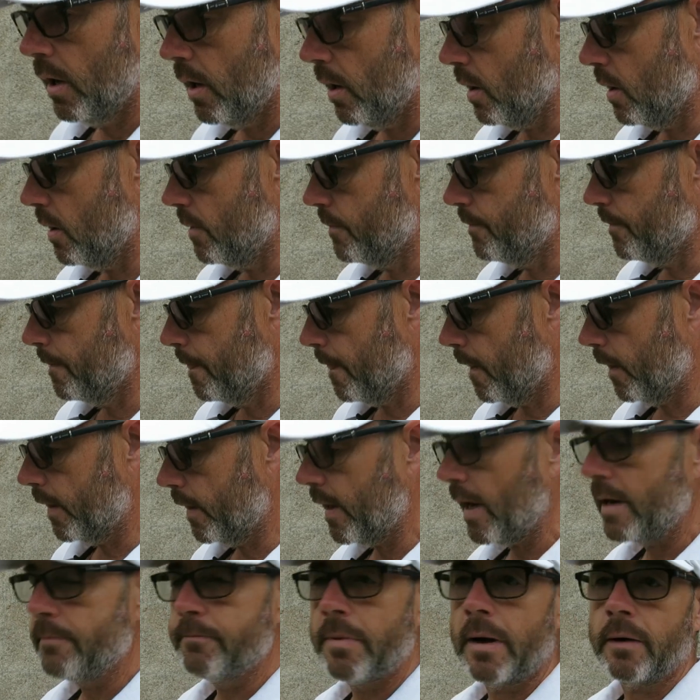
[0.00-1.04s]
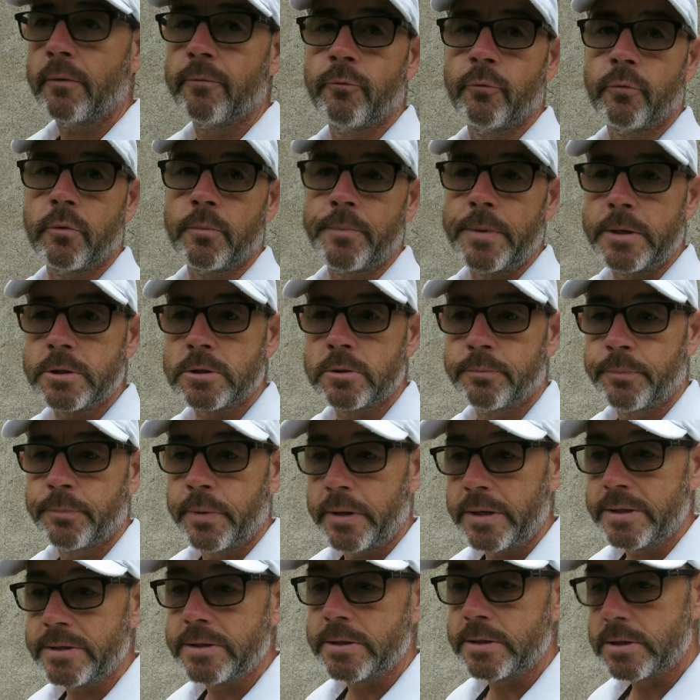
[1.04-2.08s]
I came back with all the bits and
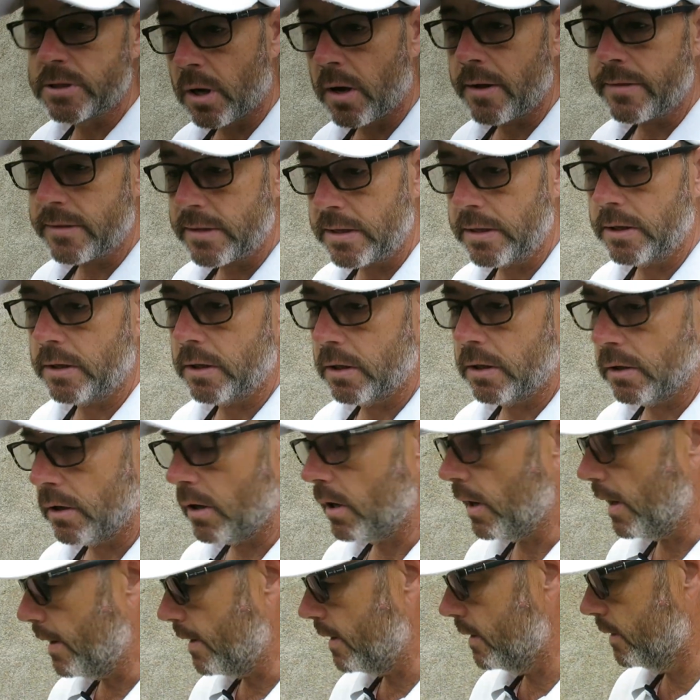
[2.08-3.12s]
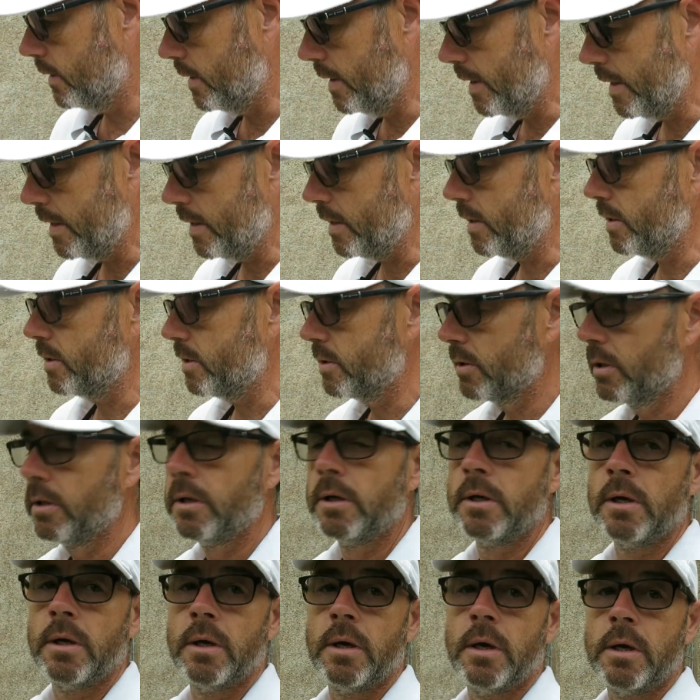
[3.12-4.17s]
pieces that I think I need
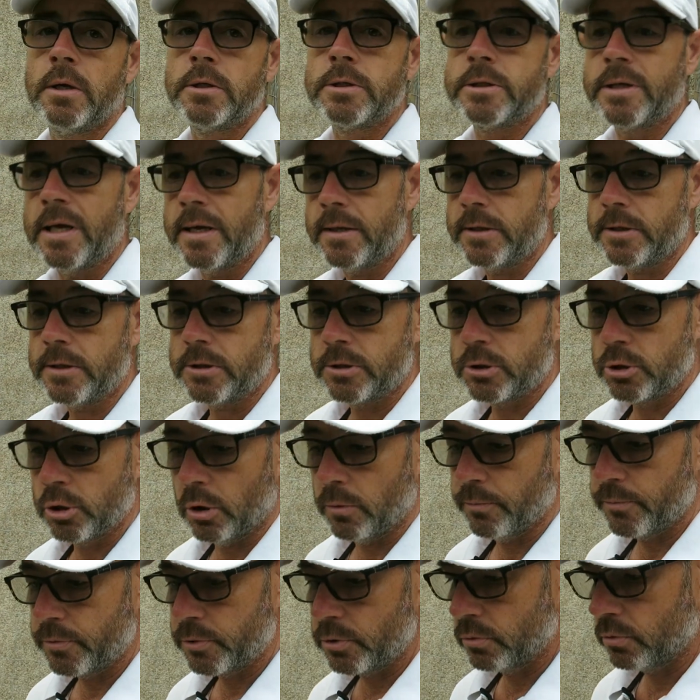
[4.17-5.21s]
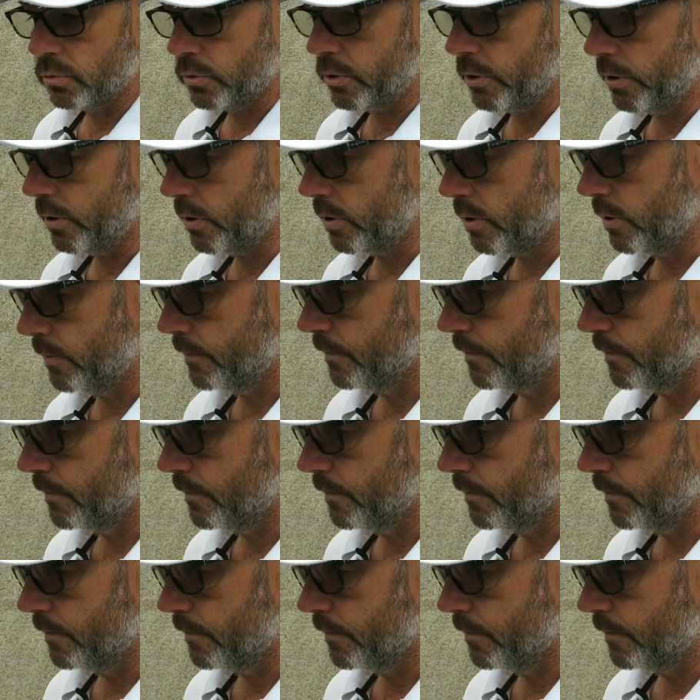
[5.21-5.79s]
to get this job sorted.